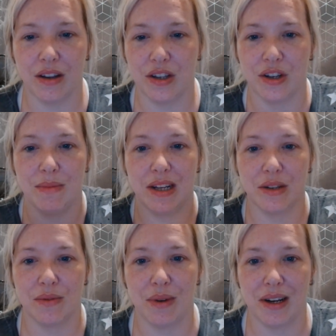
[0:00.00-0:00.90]
2 metres
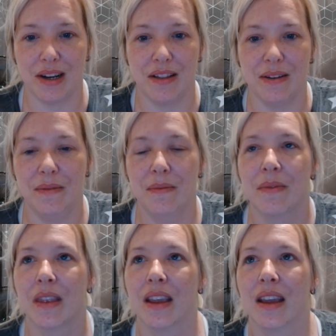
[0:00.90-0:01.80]
of one another,
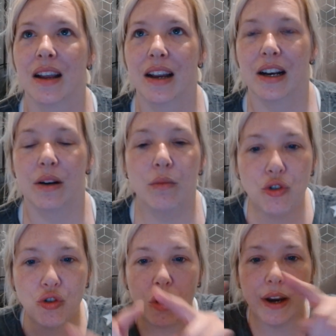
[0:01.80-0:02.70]
in a little
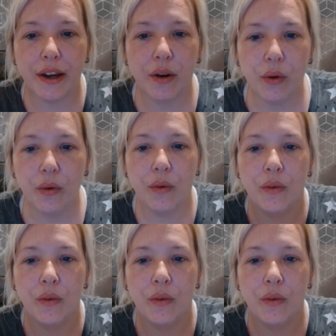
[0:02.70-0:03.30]
triangle,